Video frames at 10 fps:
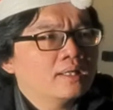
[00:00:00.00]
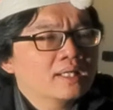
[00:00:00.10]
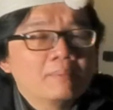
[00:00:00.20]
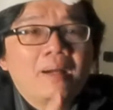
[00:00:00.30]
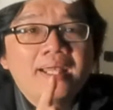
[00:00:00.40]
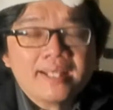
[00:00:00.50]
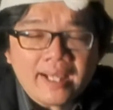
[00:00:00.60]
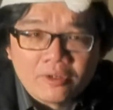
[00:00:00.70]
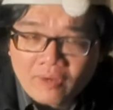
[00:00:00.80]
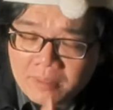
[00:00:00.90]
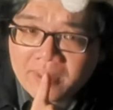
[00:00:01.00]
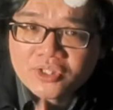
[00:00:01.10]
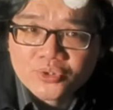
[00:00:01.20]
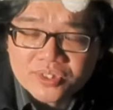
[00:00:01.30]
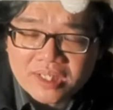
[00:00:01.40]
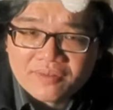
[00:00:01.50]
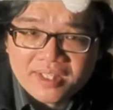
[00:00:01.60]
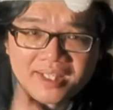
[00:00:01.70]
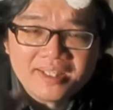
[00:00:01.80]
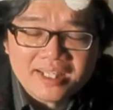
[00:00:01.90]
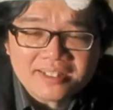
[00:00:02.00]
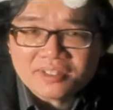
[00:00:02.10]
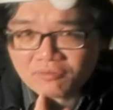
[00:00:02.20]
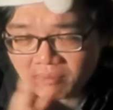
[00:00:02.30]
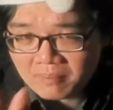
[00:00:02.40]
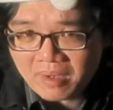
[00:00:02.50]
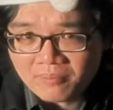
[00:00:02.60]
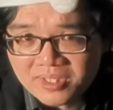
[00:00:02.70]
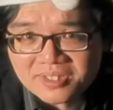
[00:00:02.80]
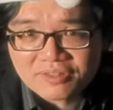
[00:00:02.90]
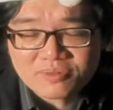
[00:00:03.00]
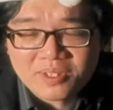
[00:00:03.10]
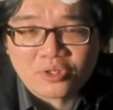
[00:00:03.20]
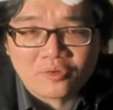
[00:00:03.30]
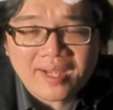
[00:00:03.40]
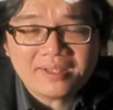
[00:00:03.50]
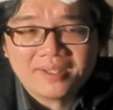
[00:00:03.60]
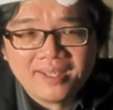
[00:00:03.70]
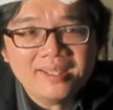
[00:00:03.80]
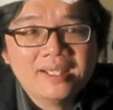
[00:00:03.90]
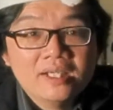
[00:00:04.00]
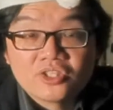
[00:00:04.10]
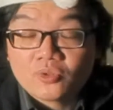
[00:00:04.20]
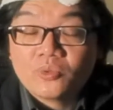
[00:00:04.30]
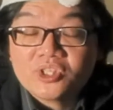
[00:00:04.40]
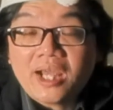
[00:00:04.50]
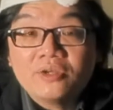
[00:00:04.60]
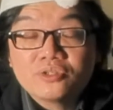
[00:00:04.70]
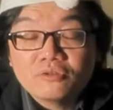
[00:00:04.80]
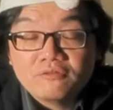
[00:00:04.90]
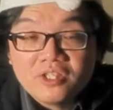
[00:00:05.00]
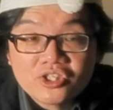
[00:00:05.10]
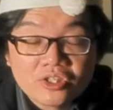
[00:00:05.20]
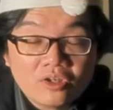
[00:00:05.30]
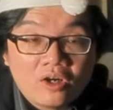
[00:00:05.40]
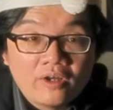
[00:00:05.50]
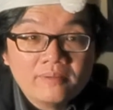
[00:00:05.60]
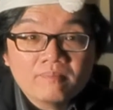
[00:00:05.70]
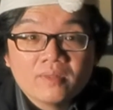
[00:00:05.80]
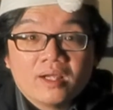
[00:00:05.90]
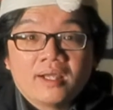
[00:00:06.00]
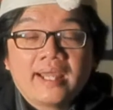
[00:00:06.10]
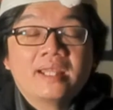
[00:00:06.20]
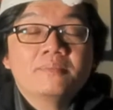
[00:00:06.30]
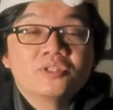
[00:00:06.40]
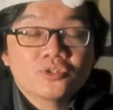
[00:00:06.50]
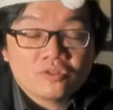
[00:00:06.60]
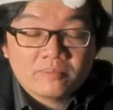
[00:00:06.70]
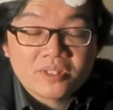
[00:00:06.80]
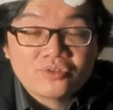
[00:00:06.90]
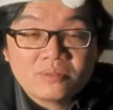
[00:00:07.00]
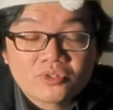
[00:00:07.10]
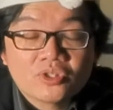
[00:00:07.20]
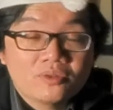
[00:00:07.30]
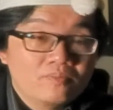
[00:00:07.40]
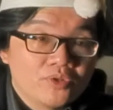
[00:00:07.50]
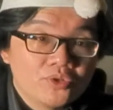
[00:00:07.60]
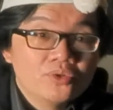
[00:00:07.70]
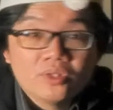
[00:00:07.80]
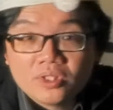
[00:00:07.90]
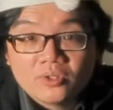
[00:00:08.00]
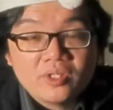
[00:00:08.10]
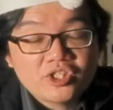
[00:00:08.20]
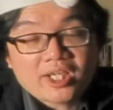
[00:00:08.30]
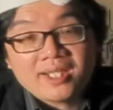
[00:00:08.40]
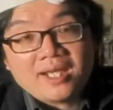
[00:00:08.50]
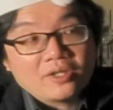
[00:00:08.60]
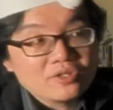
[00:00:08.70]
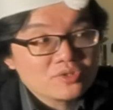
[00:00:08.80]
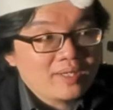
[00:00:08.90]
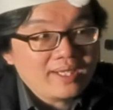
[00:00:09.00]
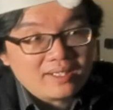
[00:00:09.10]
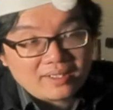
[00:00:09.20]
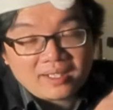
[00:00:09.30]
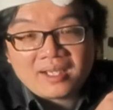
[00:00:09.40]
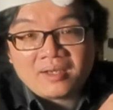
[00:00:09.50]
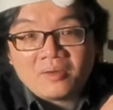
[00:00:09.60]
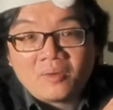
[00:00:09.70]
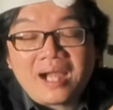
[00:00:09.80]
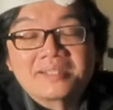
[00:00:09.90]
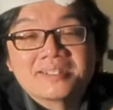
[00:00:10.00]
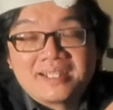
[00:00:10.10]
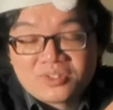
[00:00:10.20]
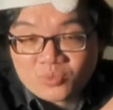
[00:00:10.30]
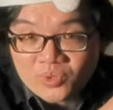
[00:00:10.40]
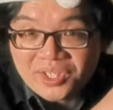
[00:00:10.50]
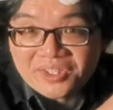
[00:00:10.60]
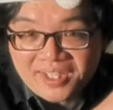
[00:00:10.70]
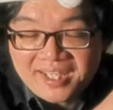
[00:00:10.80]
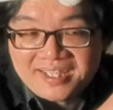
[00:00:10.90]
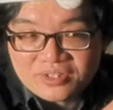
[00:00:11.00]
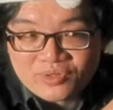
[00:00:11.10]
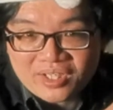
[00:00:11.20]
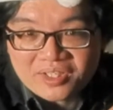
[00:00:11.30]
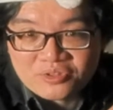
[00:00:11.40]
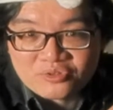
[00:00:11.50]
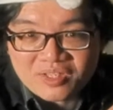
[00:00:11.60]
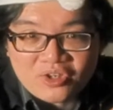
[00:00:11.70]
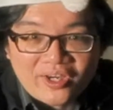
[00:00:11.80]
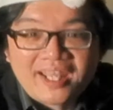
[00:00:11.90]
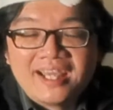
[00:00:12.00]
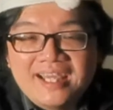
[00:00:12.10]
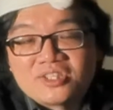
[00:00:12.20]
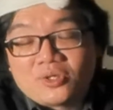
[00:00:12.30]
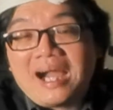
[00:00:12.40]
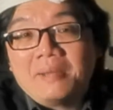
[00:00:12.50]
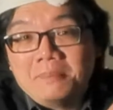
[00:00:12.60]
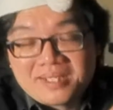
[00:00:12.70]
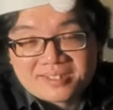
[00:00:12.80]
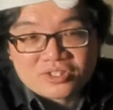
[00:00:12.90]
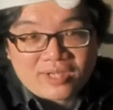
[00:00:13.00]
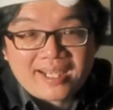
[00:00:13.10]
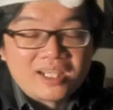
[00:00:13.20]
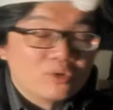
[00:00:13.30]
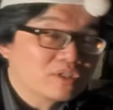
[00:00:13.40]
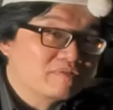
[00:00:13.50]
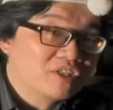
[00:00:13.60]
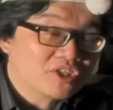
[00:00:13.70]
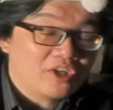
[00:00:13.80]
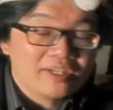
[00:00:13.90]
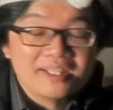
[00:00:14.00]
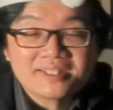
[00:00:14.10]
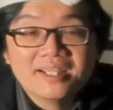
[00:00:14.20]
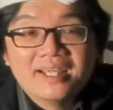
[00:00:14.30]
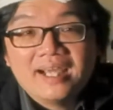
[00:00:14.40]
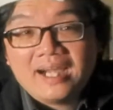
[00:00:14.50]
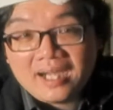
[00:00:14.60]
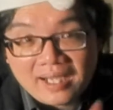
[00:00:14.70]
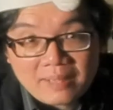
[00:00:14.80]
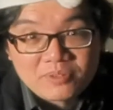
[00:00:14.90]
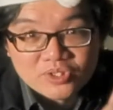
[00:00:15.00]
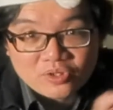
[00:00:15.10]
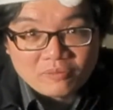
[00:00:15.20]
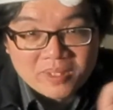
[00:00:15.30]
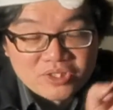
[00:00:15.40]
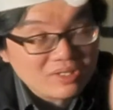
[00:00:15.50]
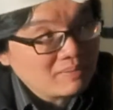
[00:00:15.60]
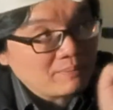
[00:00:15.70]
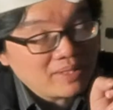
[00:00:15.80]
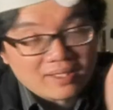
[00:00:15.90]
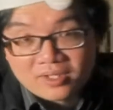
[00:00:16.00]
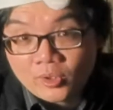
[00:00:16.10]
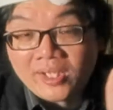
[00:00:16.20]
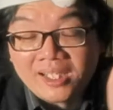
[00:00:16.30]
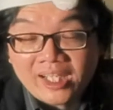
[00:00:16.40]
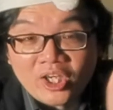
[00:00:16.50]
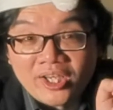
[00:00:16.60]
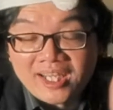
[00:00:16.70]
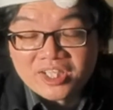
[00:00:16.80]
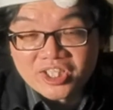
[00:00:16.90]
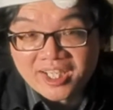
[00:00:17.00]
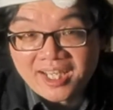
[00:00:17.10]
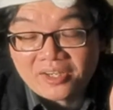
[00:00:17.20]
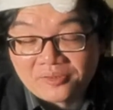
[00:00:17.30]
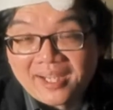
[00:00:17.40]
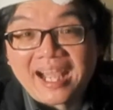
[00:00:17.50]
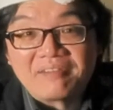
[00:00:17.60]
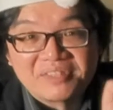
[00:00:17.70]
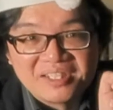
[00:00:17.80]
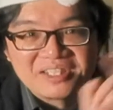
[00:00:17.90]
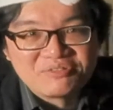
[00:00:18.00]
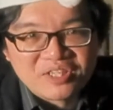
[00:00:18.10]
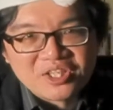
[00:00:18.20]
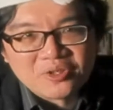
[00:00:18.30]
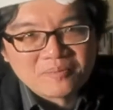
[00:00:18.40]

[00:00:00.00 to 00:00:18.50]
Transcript: Kembalikan, right, by 217. Yes, if my memory serves me correct. Okay, so which I also featured on an episode of MixStream. So do go and check it out. That's right, Hazlan's work. Okay, his recording. So I mixed the track and it was featured on this episode of MixStream up there. Go and click on it and check it out right after this video.